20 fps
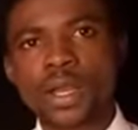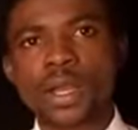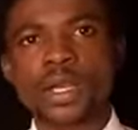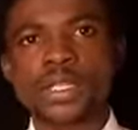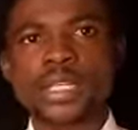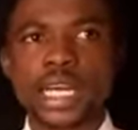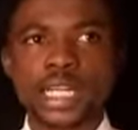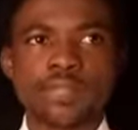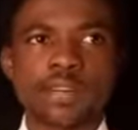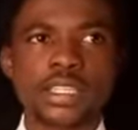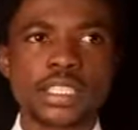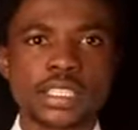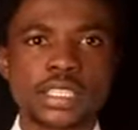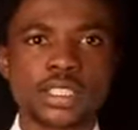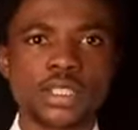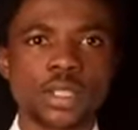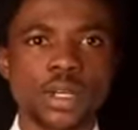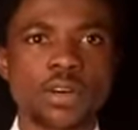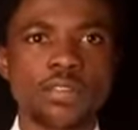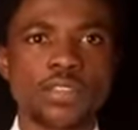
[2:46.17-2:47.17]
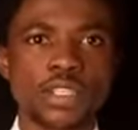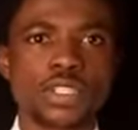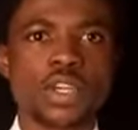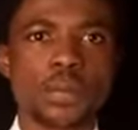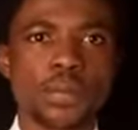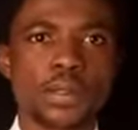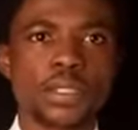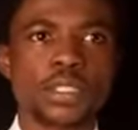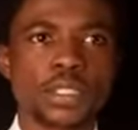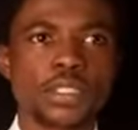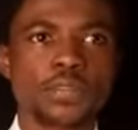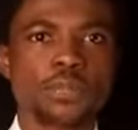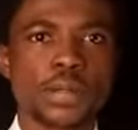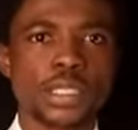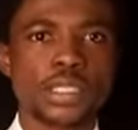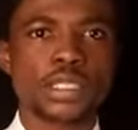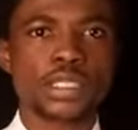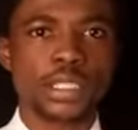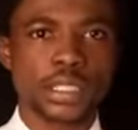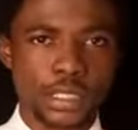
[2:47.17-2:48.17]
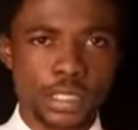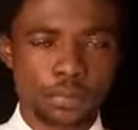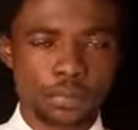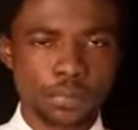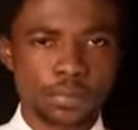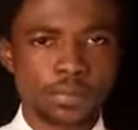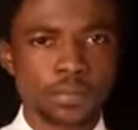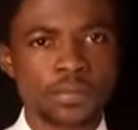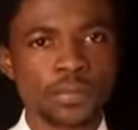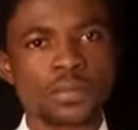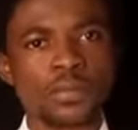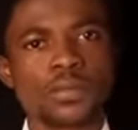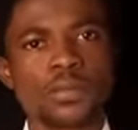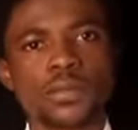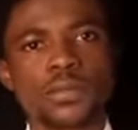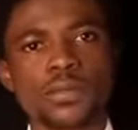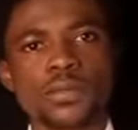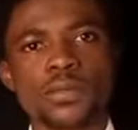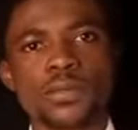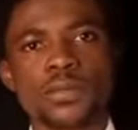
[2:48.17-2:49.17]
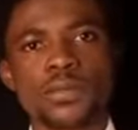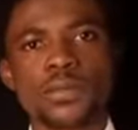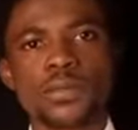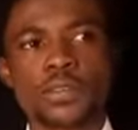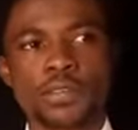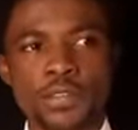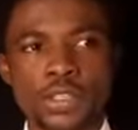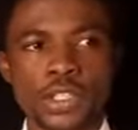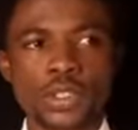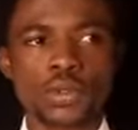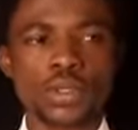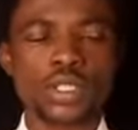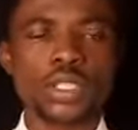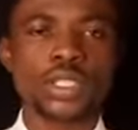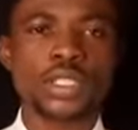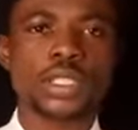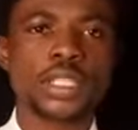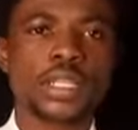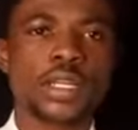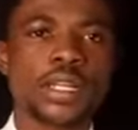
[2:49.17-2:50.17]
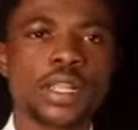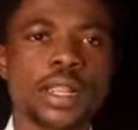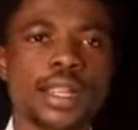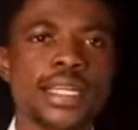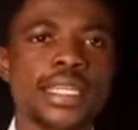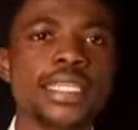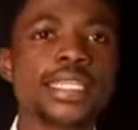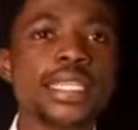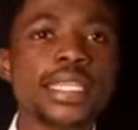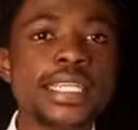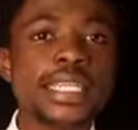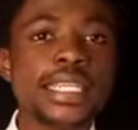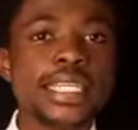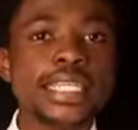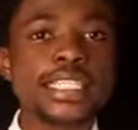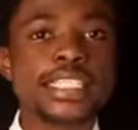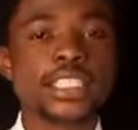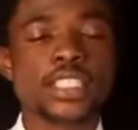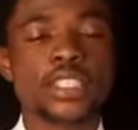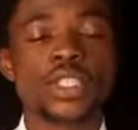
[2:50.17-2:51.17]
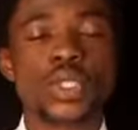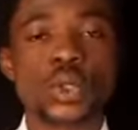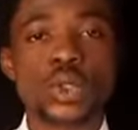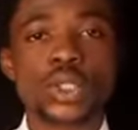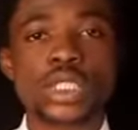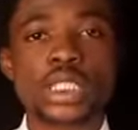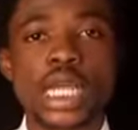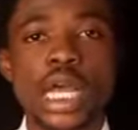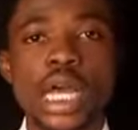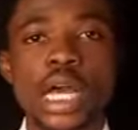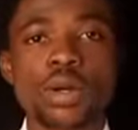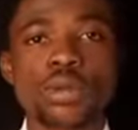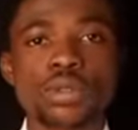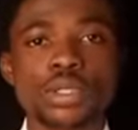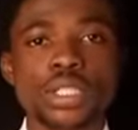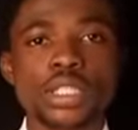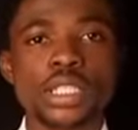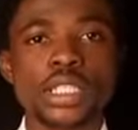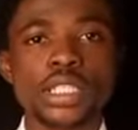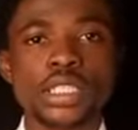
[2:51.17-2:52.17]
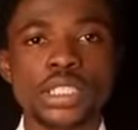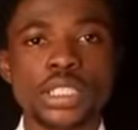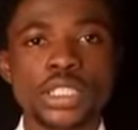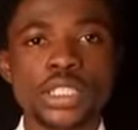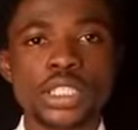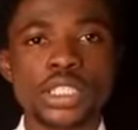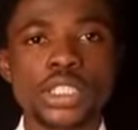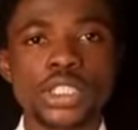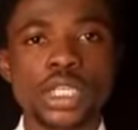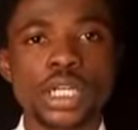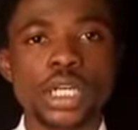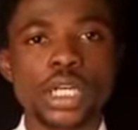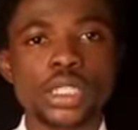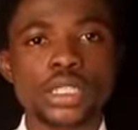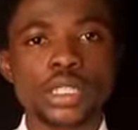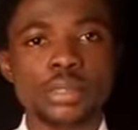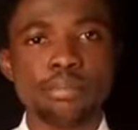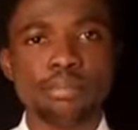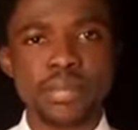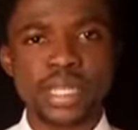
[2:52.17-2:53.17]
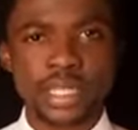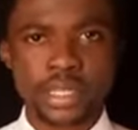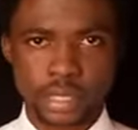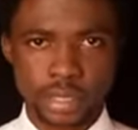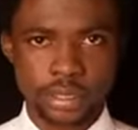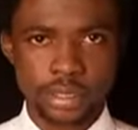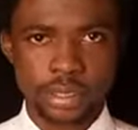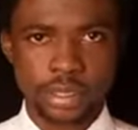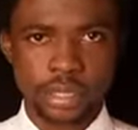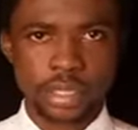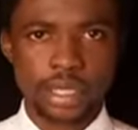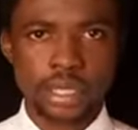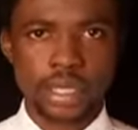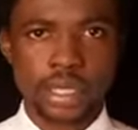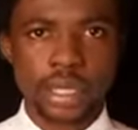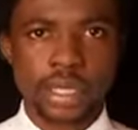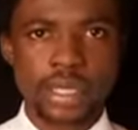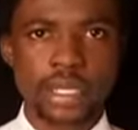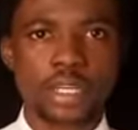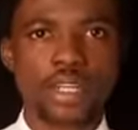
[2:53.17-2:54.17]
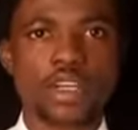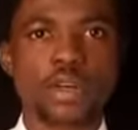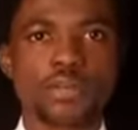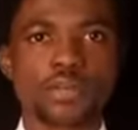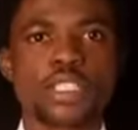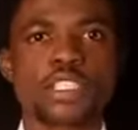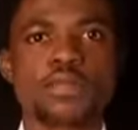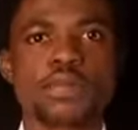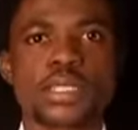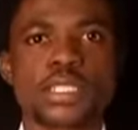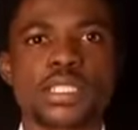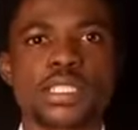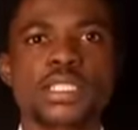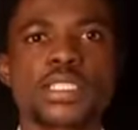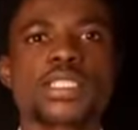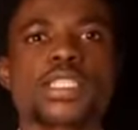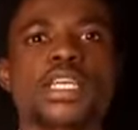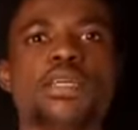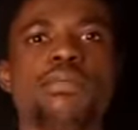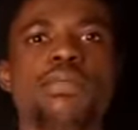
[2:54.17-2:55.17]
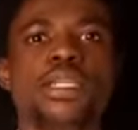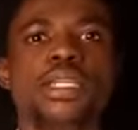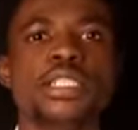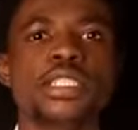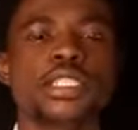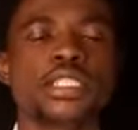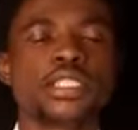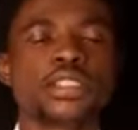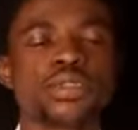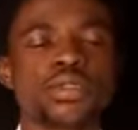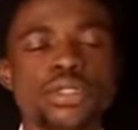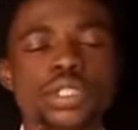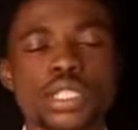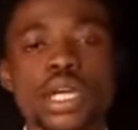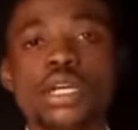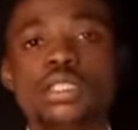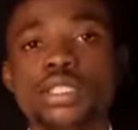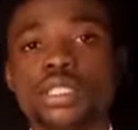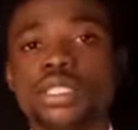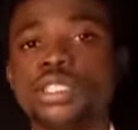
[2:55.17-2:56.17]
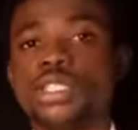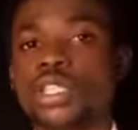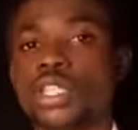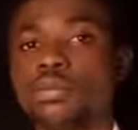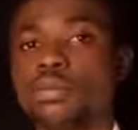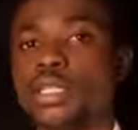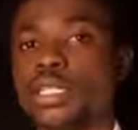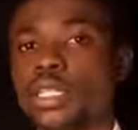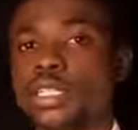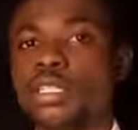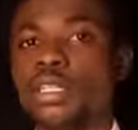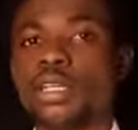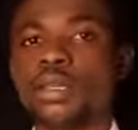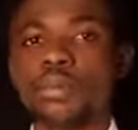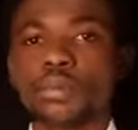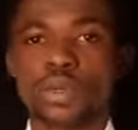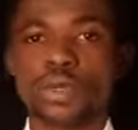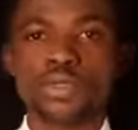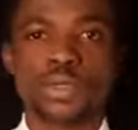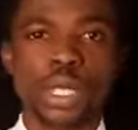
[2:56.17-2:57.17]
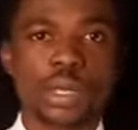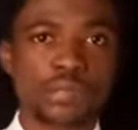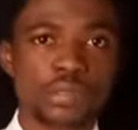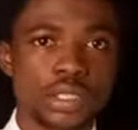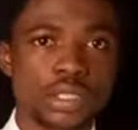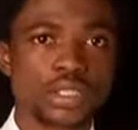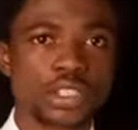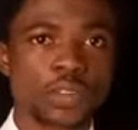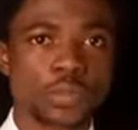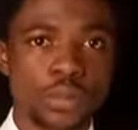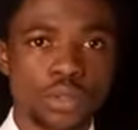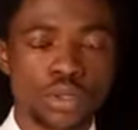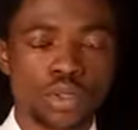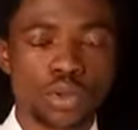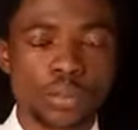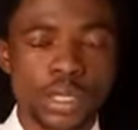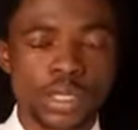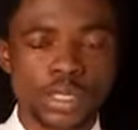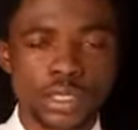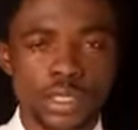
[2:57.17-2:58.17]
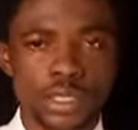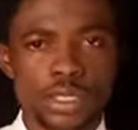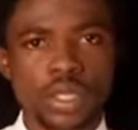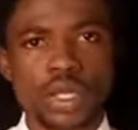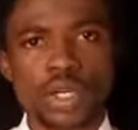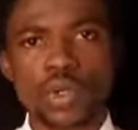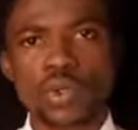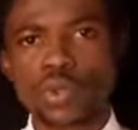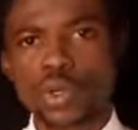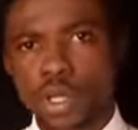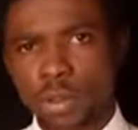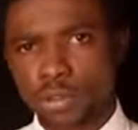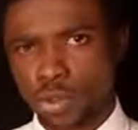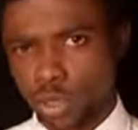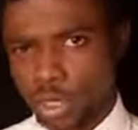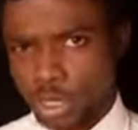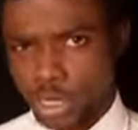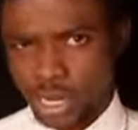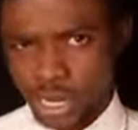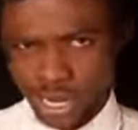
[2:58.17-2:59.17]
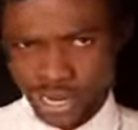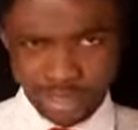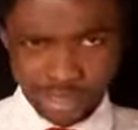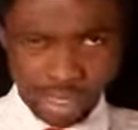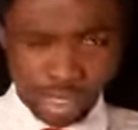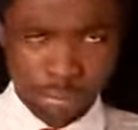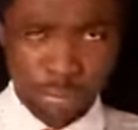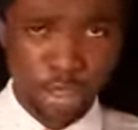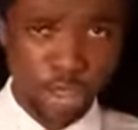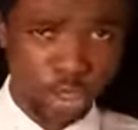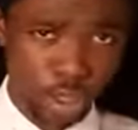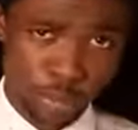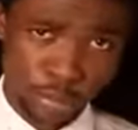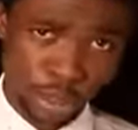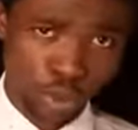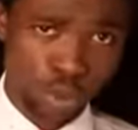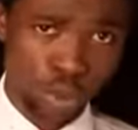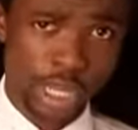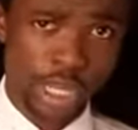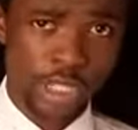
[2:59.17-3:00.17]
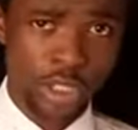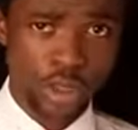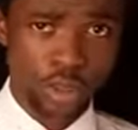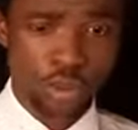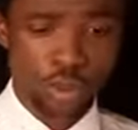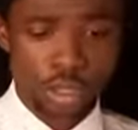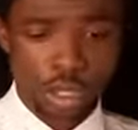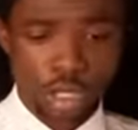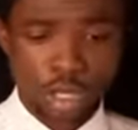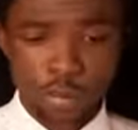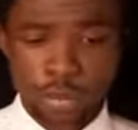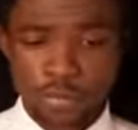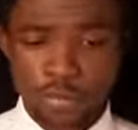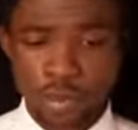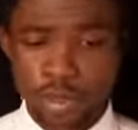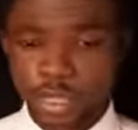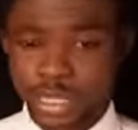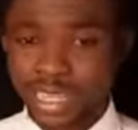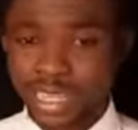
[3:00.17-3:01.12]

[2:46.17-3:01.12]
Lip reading: the advantages of this competitive party system. The first one is it leads to sound decision making. A competitive party system leads to sound decision making because we have a series of political parties who come together and deliberate on a particular issue before they